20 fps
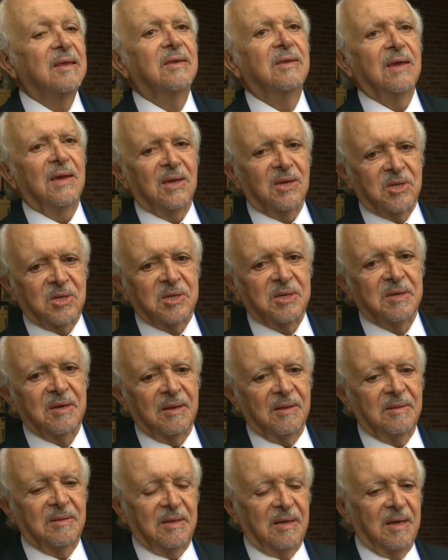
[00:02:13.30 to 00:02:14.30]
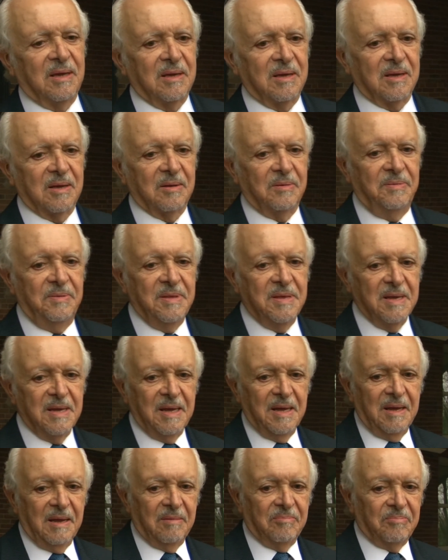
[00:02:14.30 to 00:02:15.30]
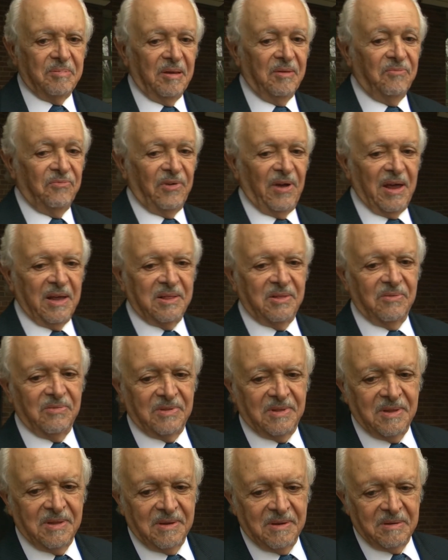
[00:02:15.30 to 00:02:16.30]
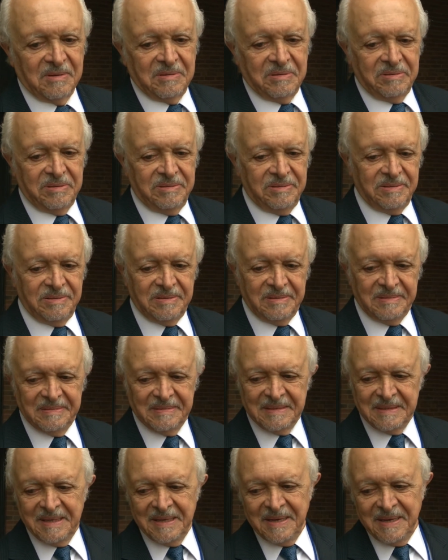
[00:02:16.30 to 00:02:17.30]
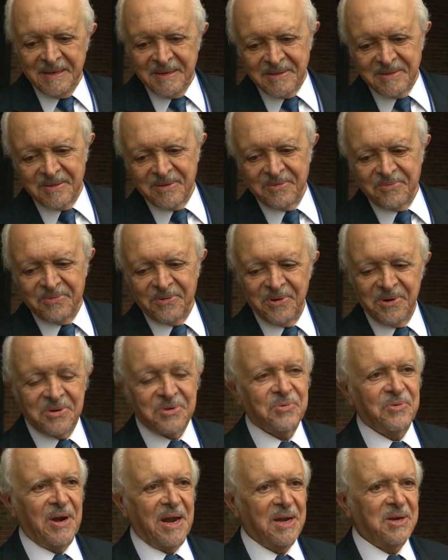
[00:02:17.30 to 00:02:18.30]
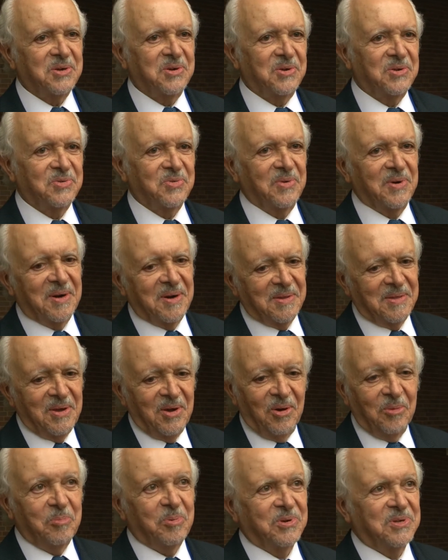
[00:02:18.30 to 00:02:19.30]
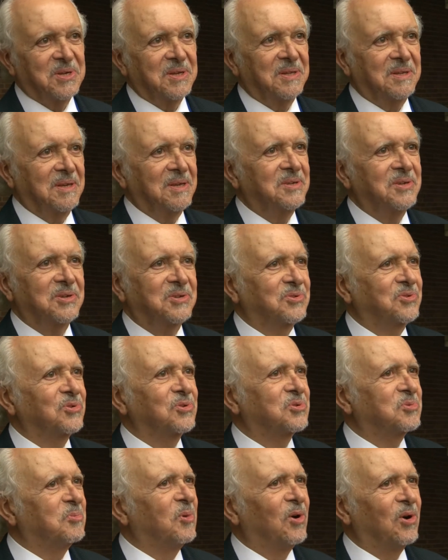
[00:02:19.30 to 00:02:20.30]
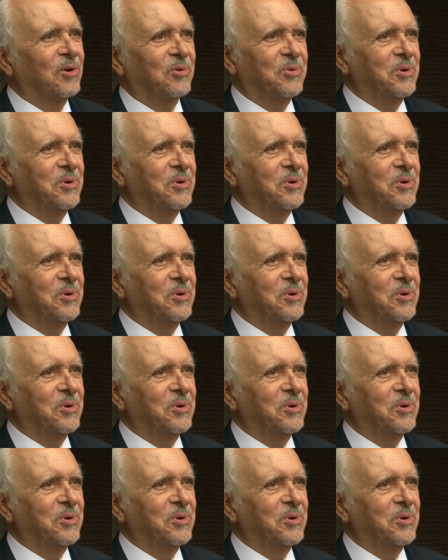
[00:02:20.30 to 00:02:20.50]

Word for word: Yes. It, uh, in fact, the, the the first reactions were the opposite. This is too small.